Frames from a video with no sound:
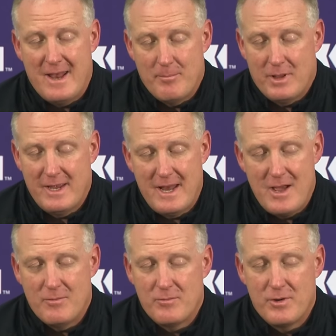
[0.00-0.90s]
played
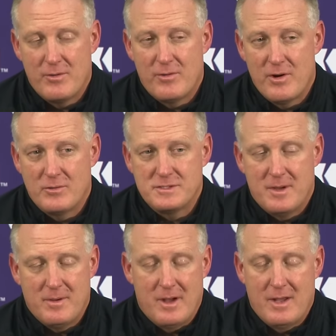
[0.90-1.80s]
at when we were no
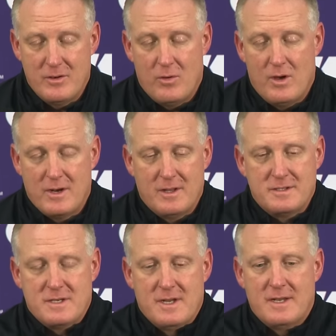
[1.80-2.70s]
uh, no huddle
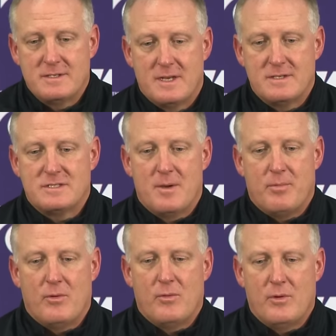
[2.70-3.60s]
and, and, in
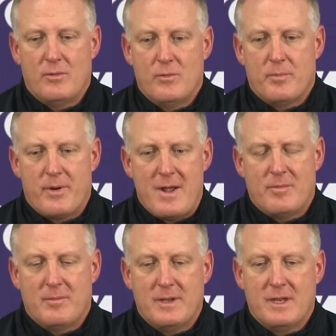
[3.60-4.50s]
tempo will will
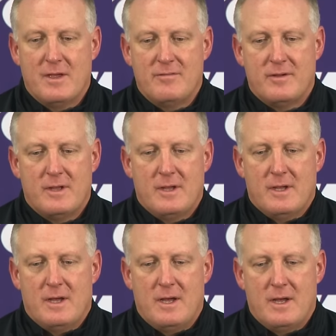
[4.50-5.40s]
probably give
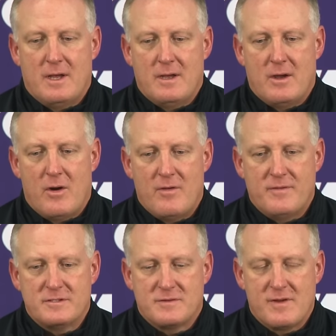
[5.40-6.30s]
uh, our
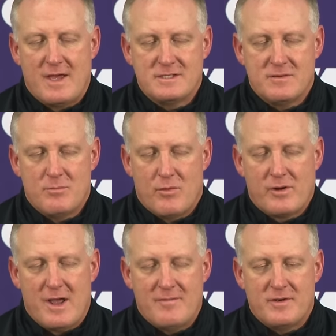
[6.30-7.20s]
offensive guys even more
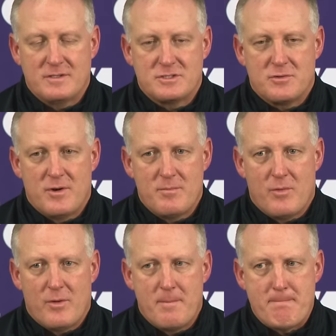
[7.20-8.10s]
confidence to run
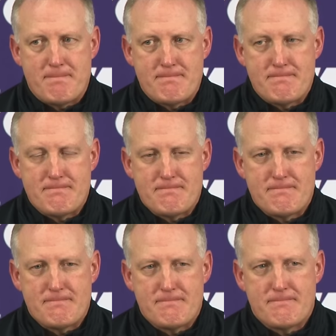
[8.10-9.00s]
more. as
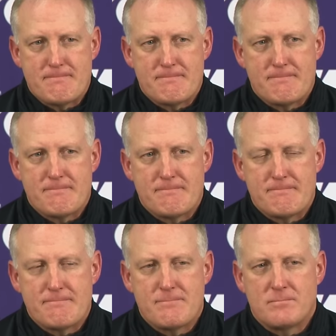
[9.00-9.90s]
a defensive coach, is
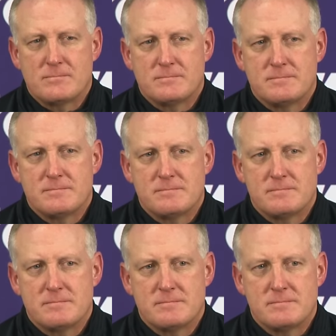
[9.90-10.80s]
there any key you
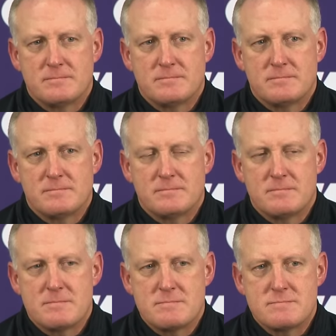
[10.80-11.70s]
stress with the guys about
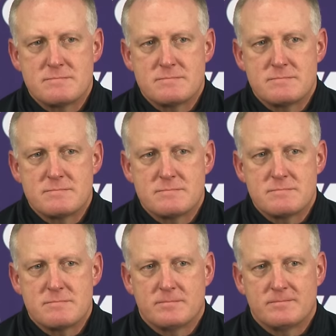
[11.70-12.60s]
improving on third
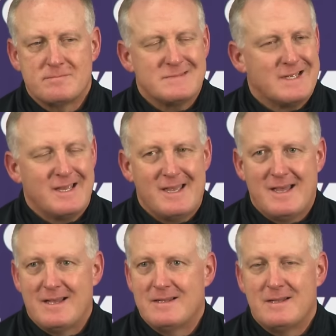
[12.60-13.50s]
down defense?
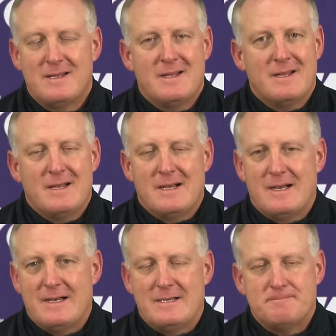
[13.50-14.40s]
Yeah,
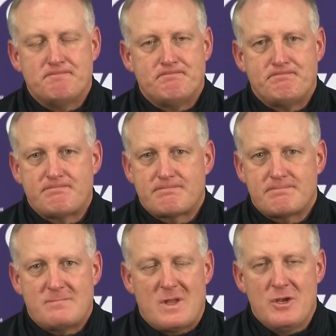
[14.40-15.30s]
um,
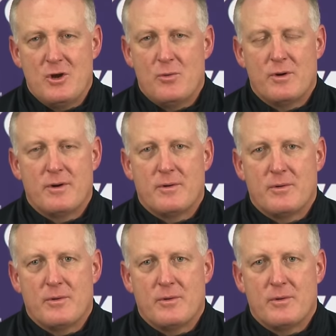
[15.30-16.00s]
you know we're